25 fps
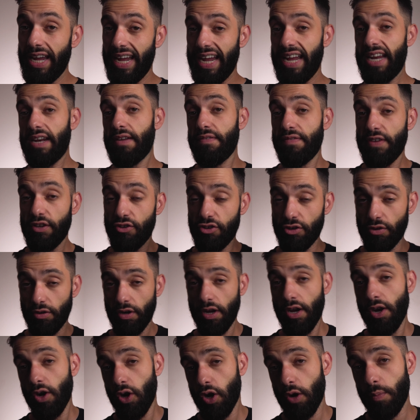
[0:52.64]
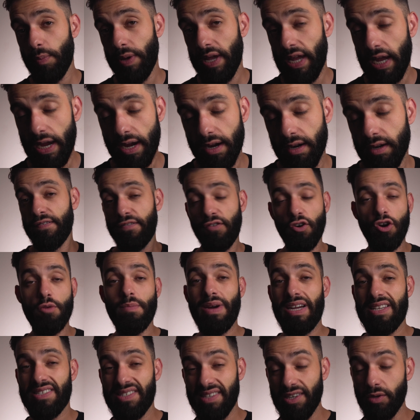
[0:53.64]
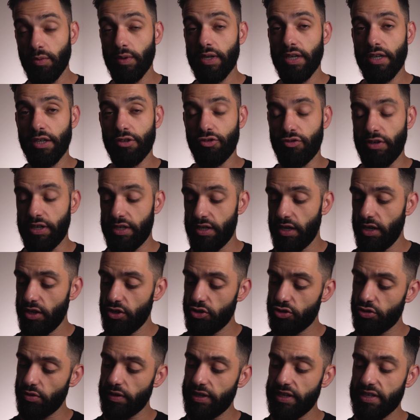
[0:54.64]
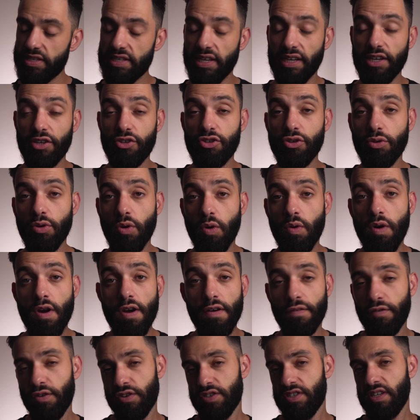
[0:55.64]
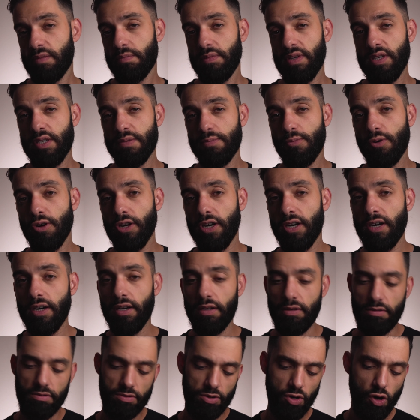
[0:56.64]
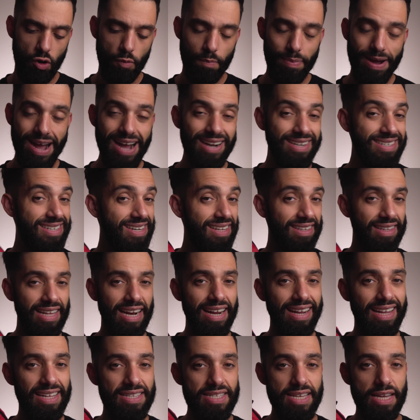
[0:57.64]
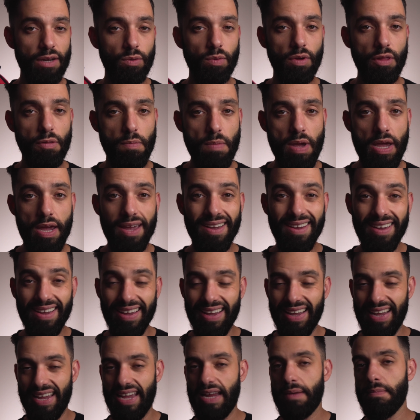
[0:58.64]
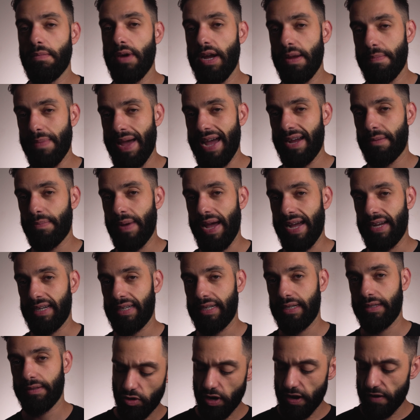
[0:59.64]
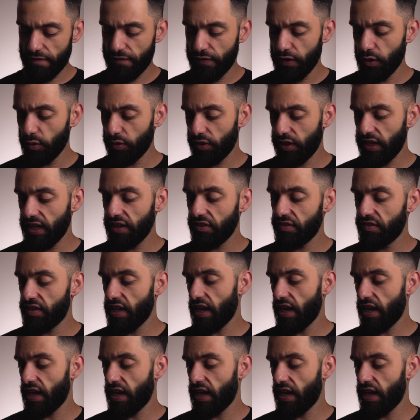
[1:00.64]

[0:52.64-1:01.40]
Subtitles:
in the video up here for my C100. So I decided to go for something smaller, compact, that I can take with me in my backpack. Right, a few things